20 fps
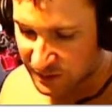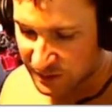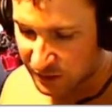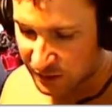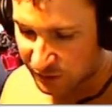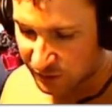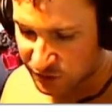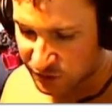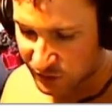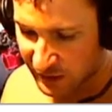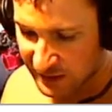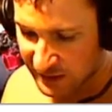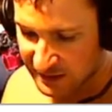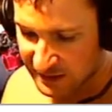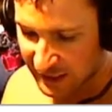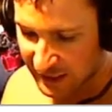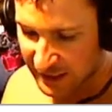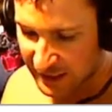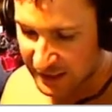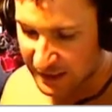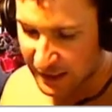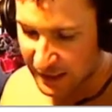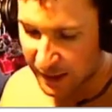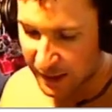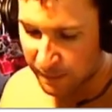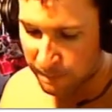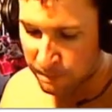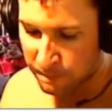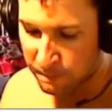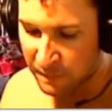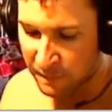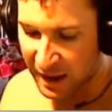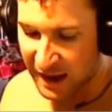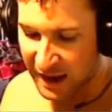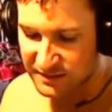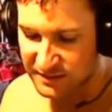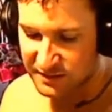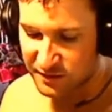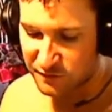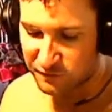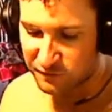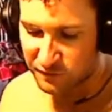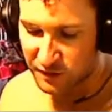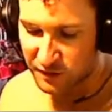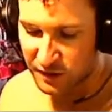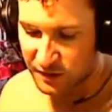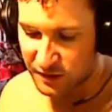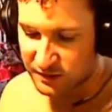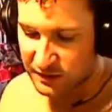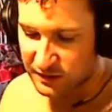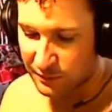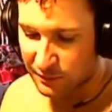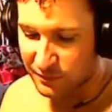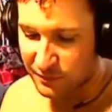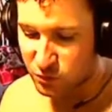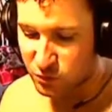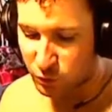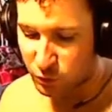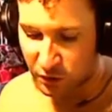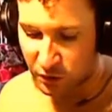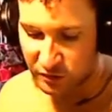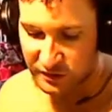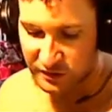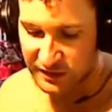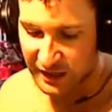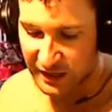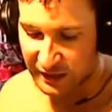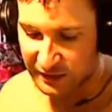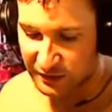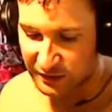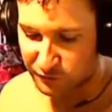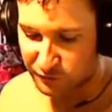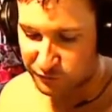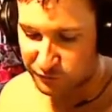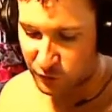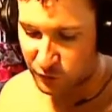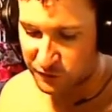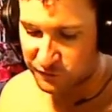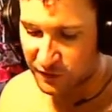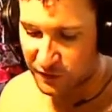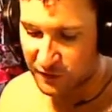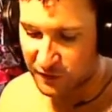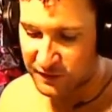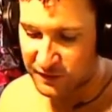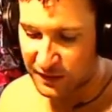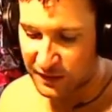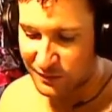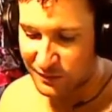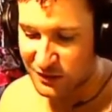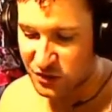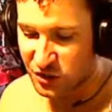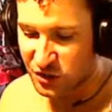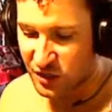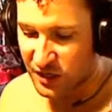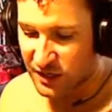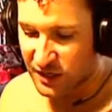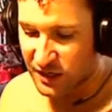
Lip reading: He also has a massive damage water attack here, 45 damage,